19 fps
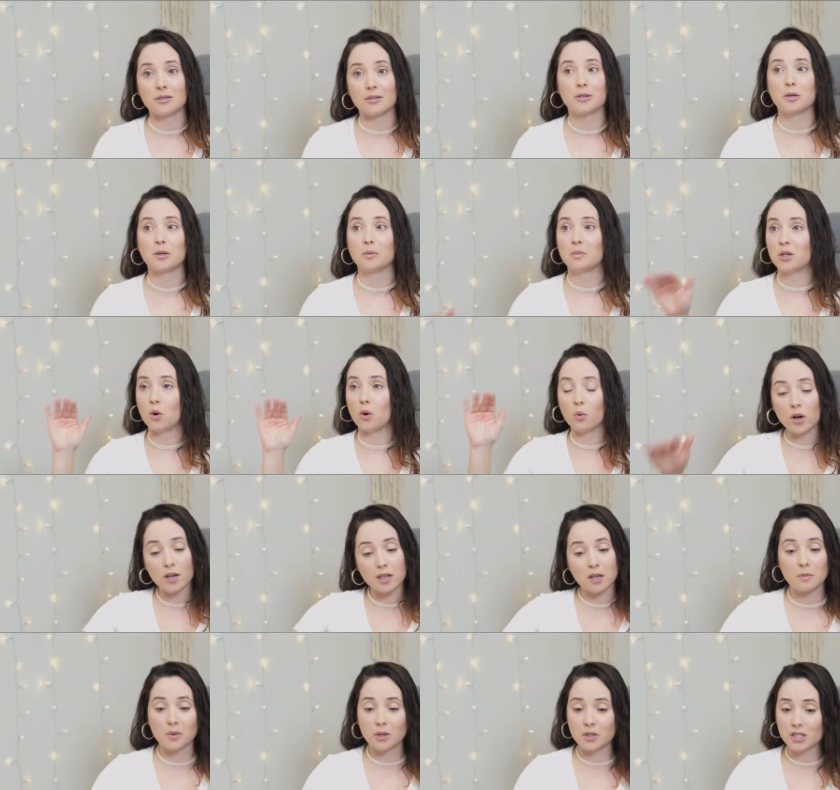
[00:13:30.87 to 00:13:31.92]
There could be a
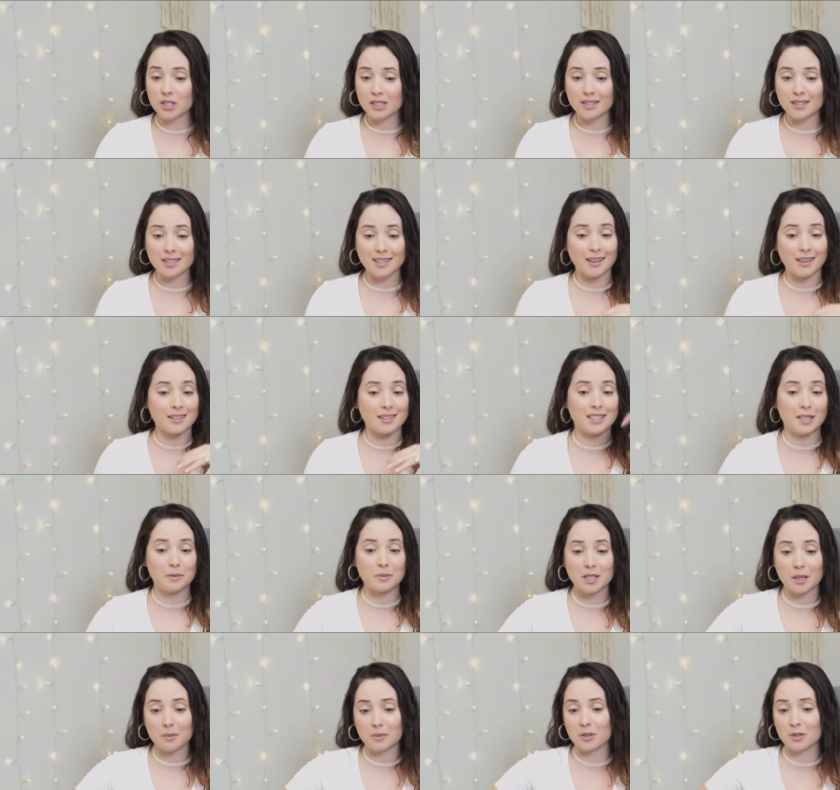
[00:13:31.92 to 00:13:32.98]
work emergency, at the
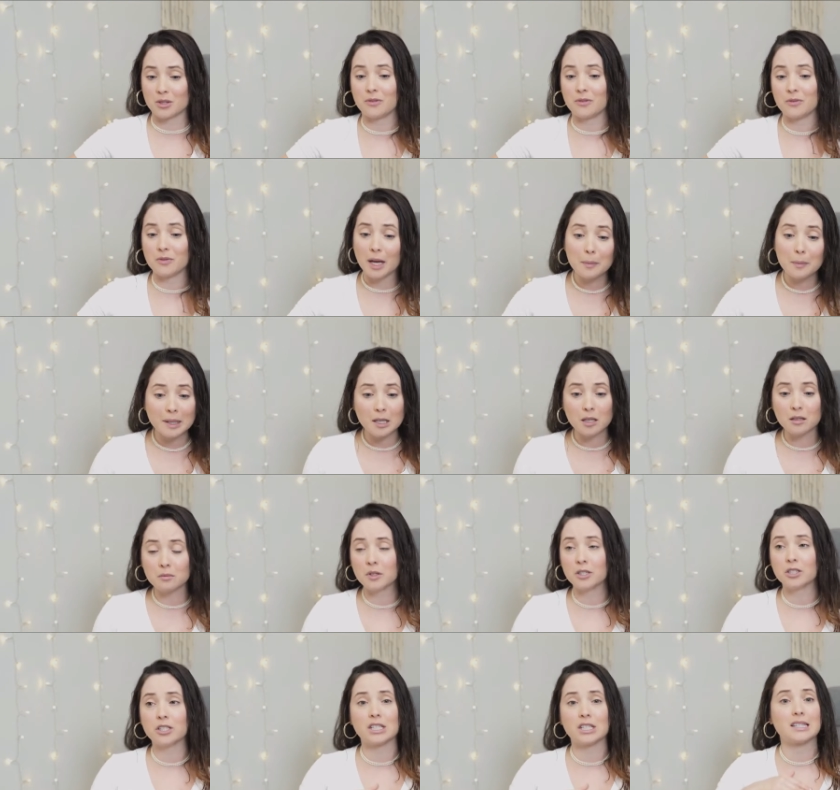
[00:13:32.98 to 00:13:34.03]
same time there's a family
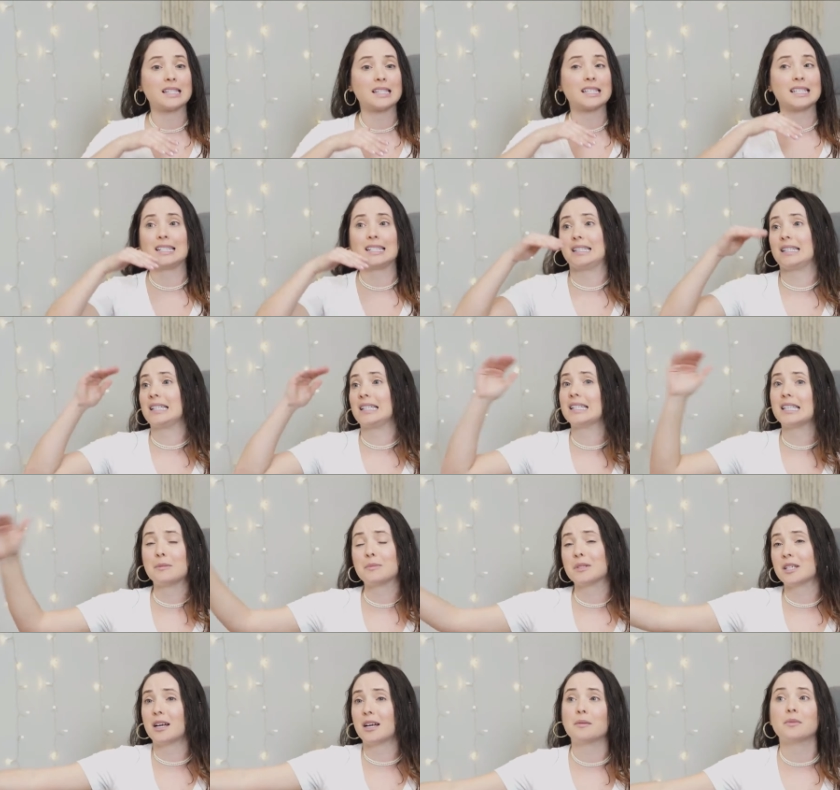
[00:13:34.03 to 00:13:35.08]
emergency, at the
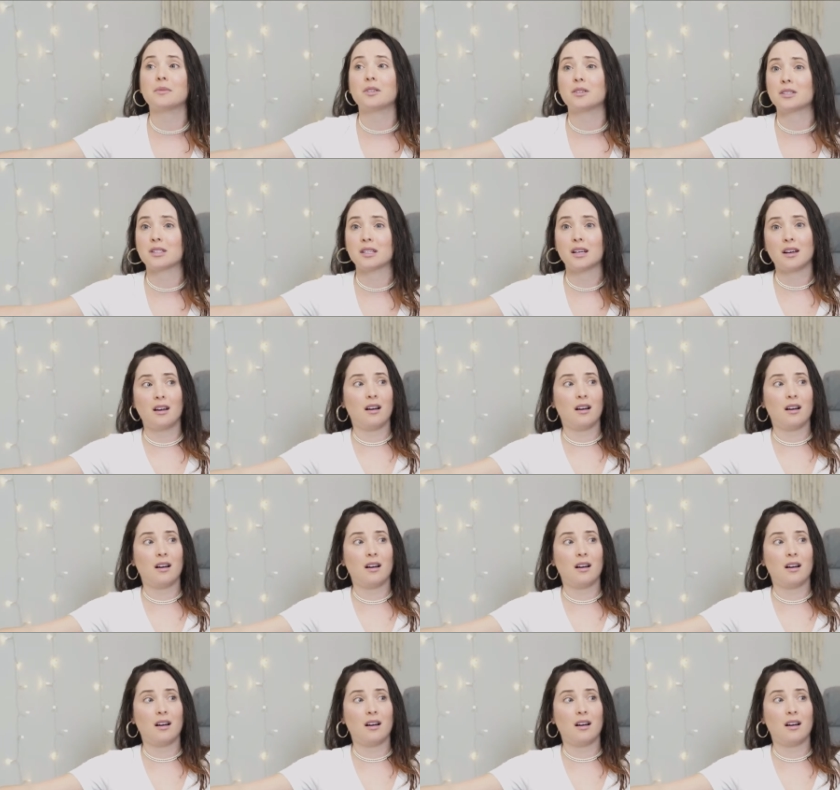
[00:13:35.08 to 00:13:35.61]
same time there's